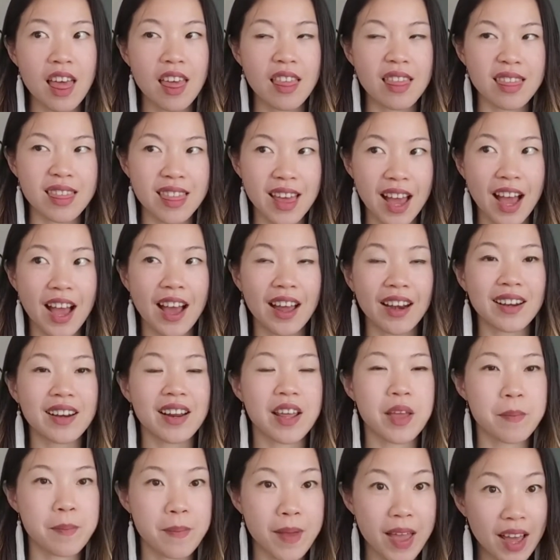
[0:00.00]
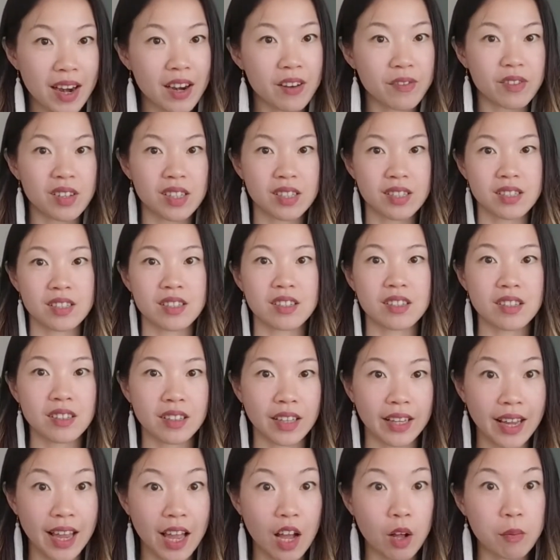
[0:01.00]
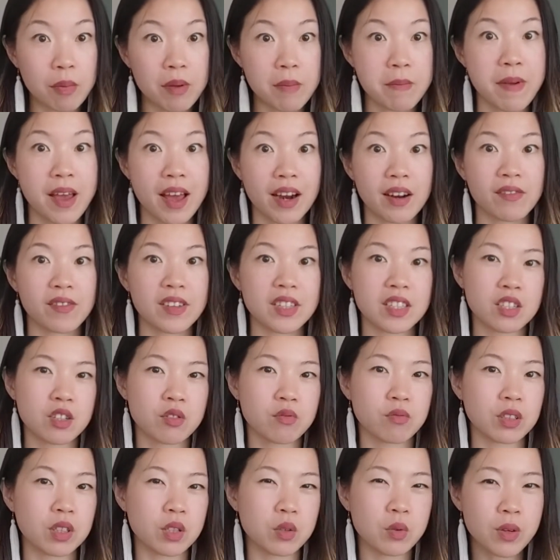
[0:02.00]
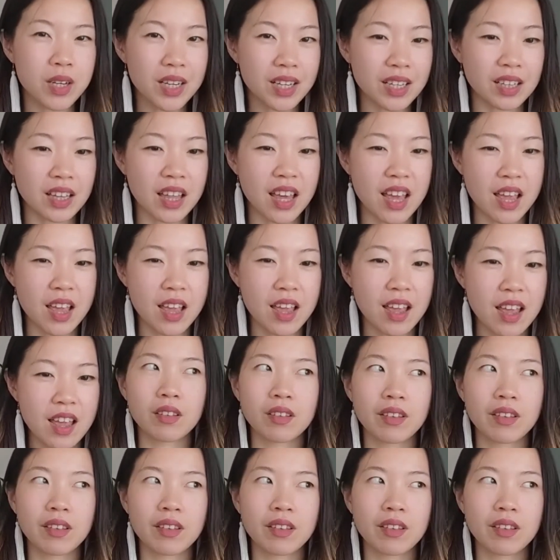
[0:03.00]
that manifested, like helping manifest it really quickly.